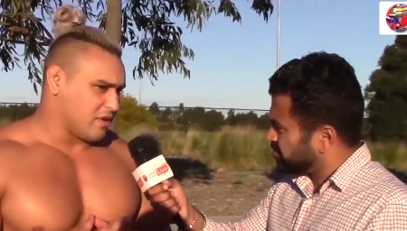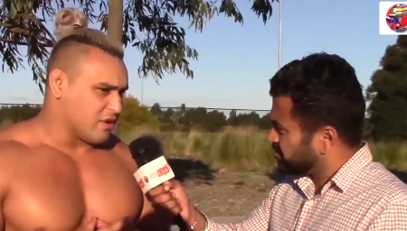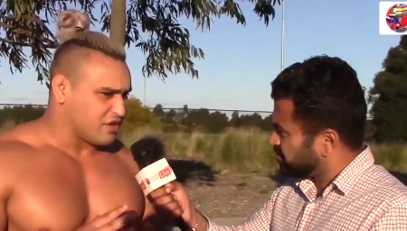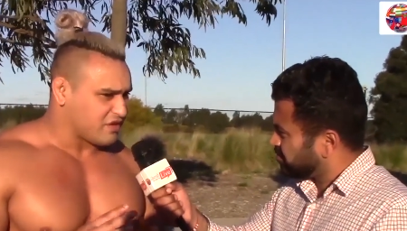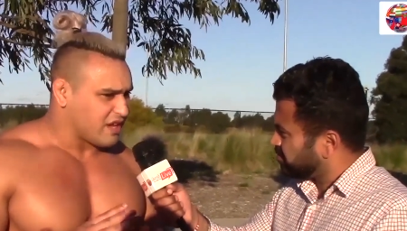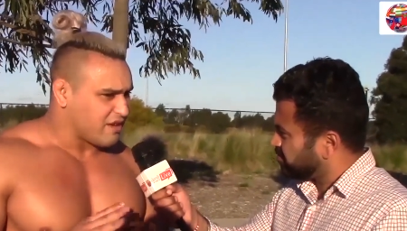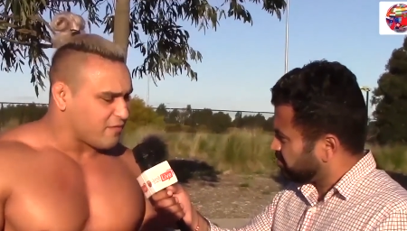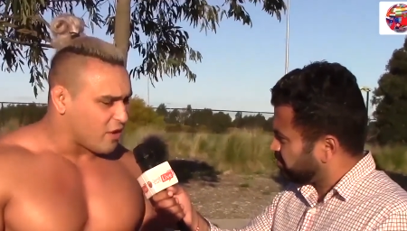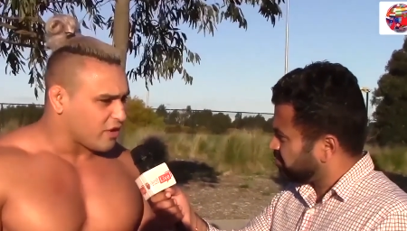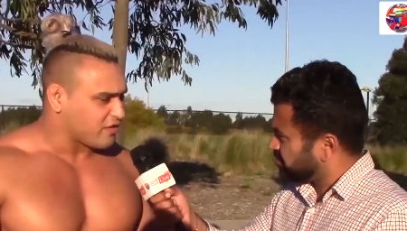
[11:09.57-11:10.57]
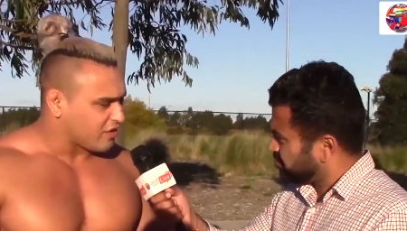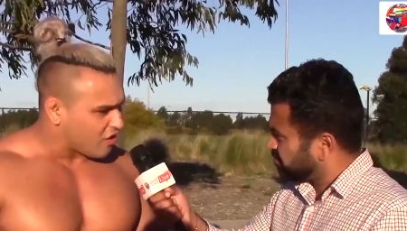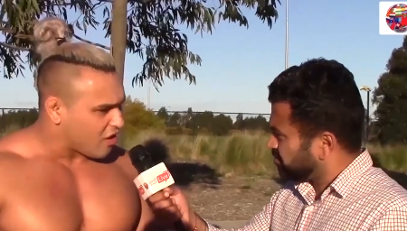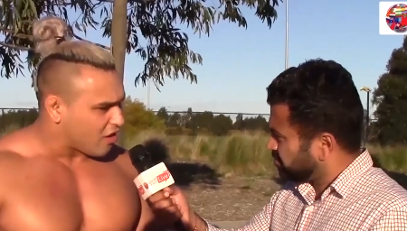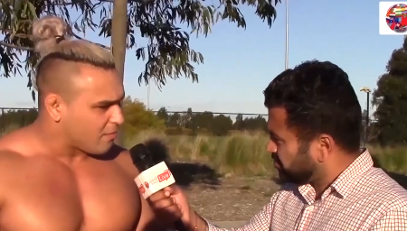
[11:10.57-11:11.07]
Speaker 1: you know just stay focused and
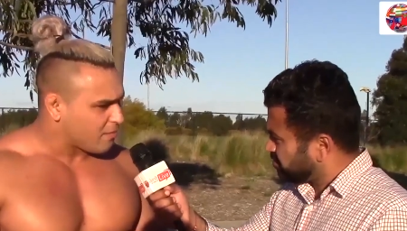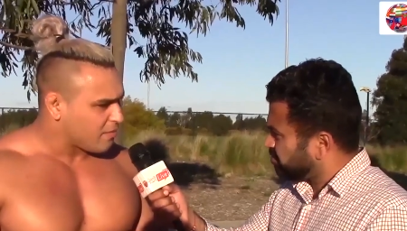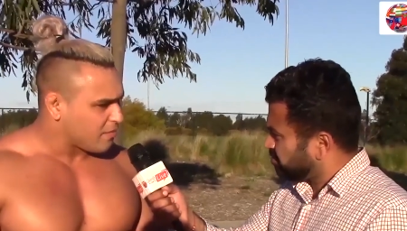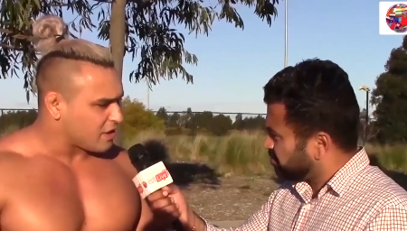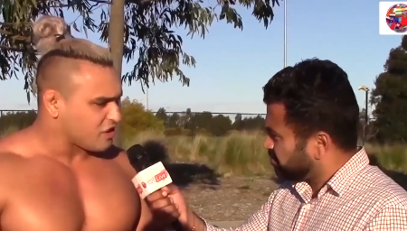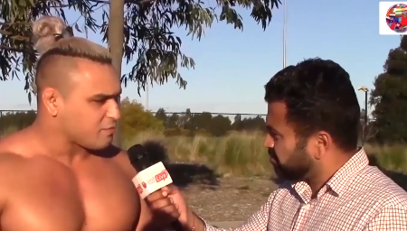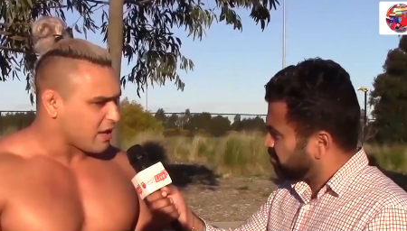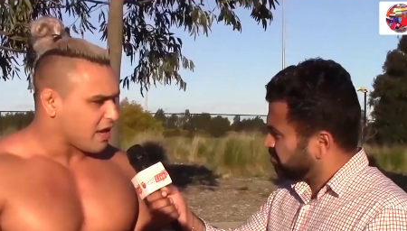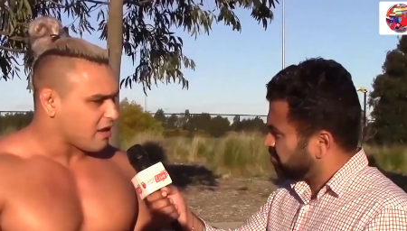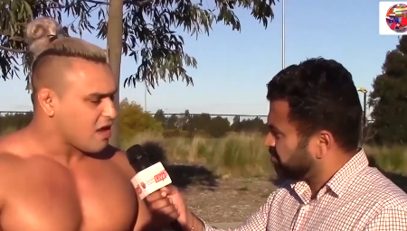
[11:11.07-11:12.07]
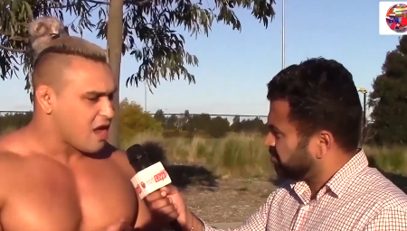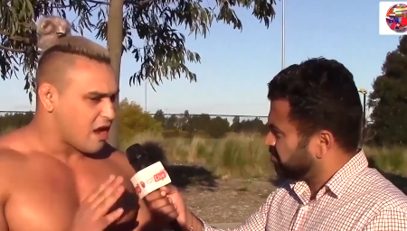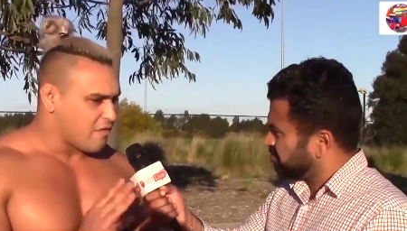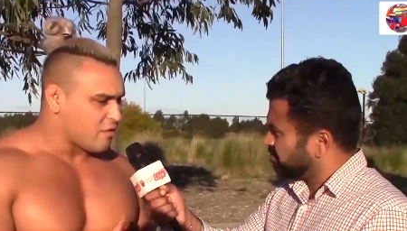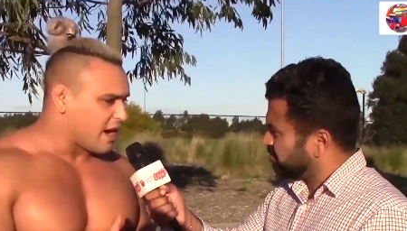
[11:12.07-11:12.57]
calm and just play
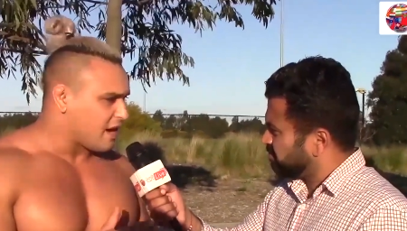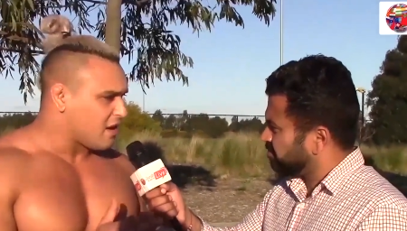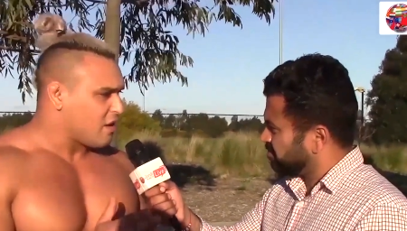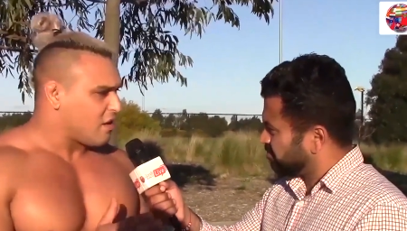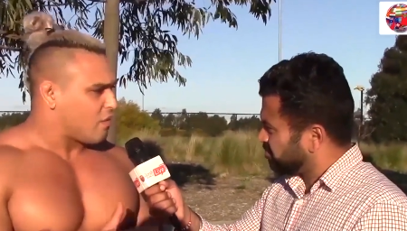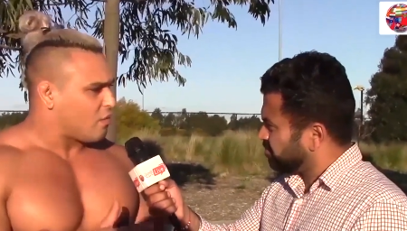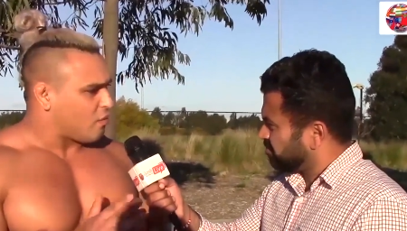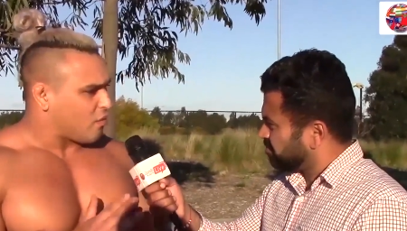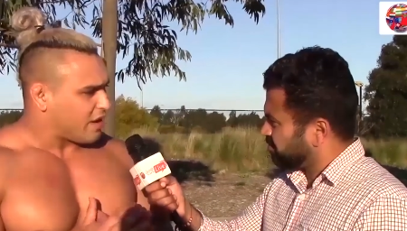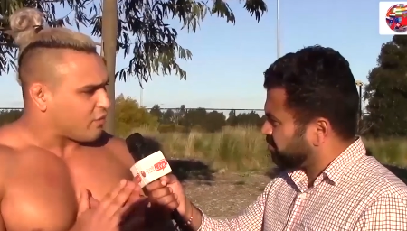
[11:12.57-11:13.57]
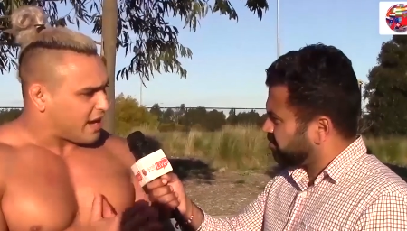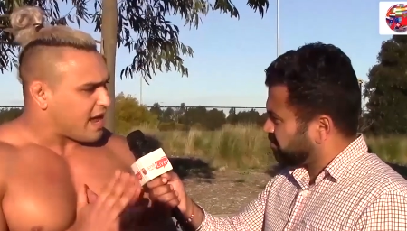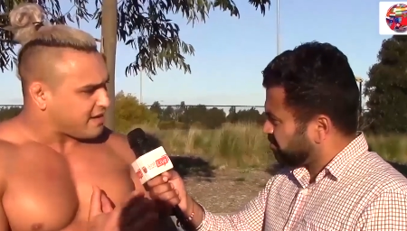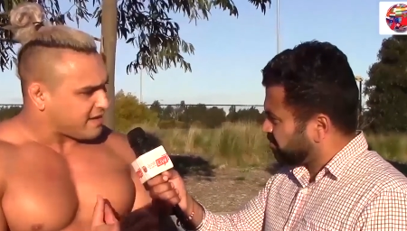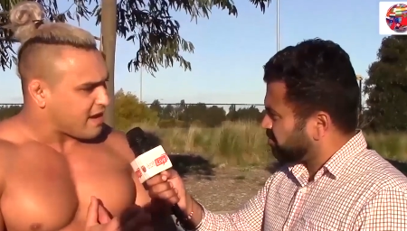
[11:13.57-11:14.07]
every raid one raid
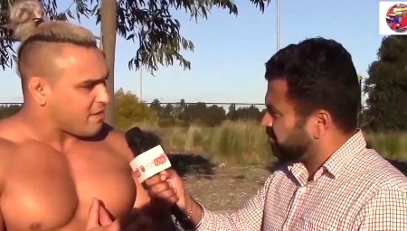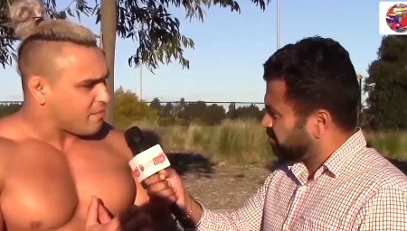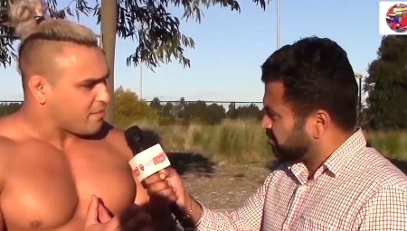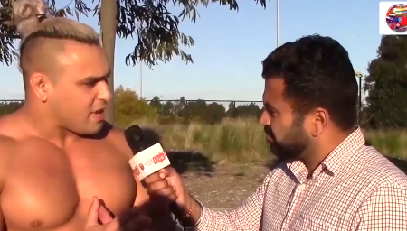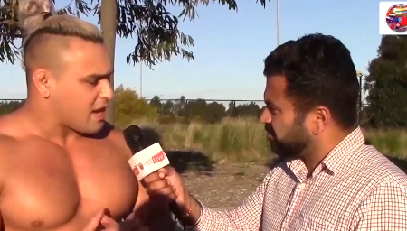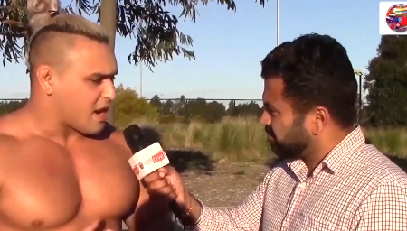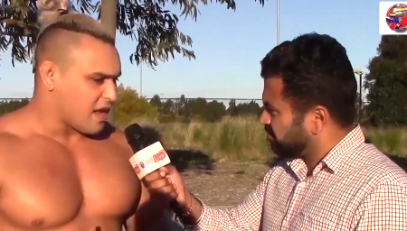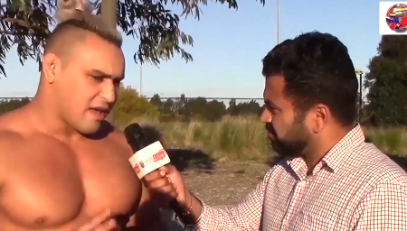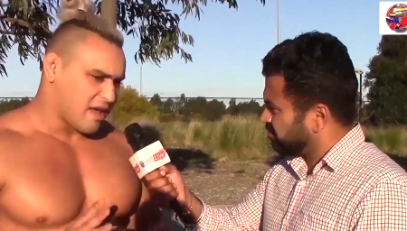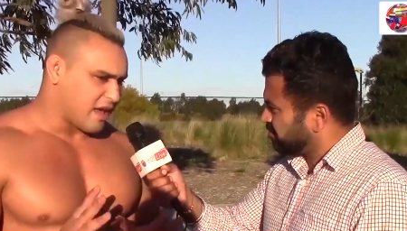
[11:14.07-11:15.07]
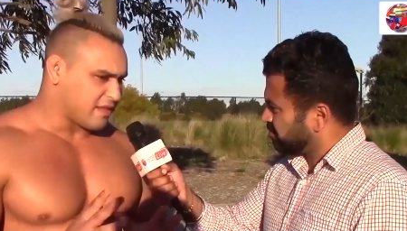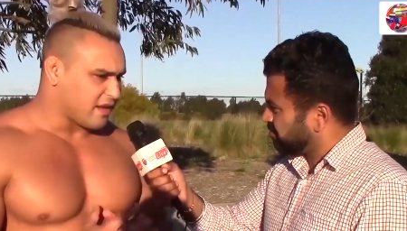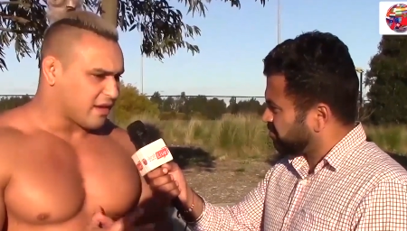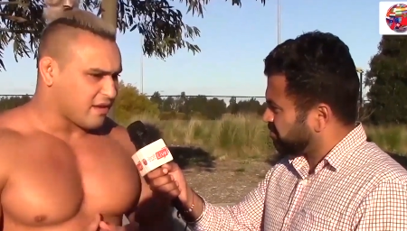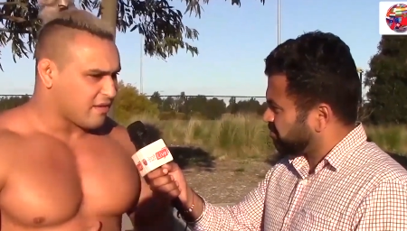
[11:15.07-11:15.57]
at a time. And uh, I think